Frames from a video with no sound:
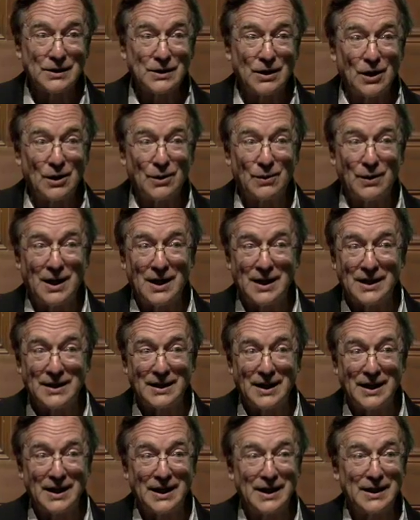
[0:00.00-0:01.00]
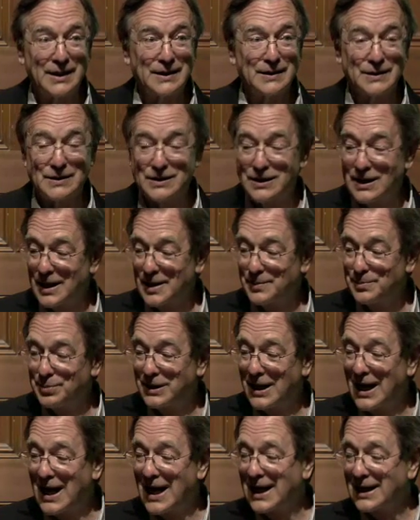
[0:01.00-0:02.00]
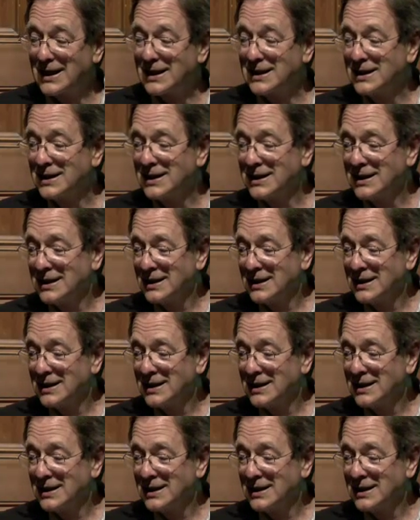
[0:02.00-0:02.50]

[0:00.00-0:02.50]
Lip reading: ago on a clay plaque